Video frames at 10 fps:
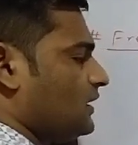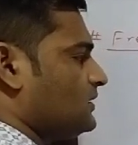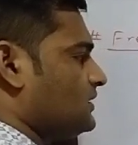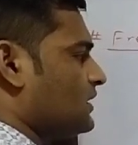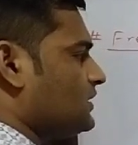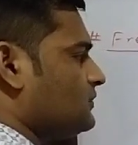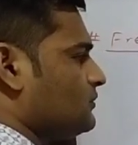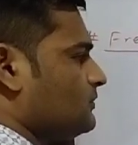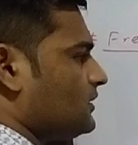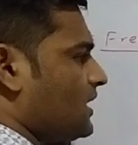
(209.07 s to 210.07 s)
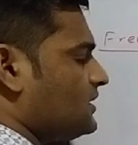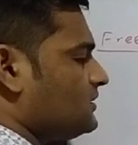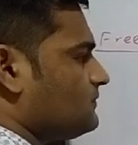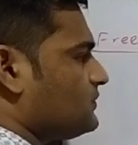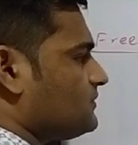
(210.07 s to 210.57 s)
And here in
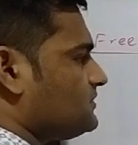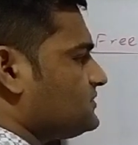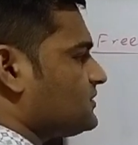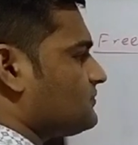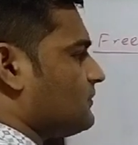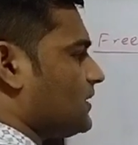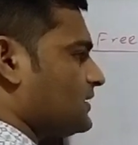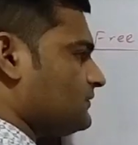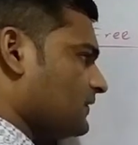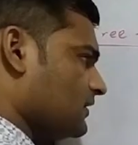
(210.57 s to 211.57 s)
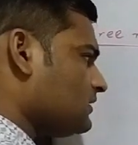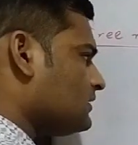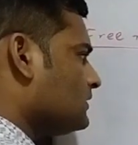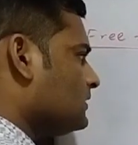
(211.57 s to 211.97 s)
homolytic bond fission, what happen,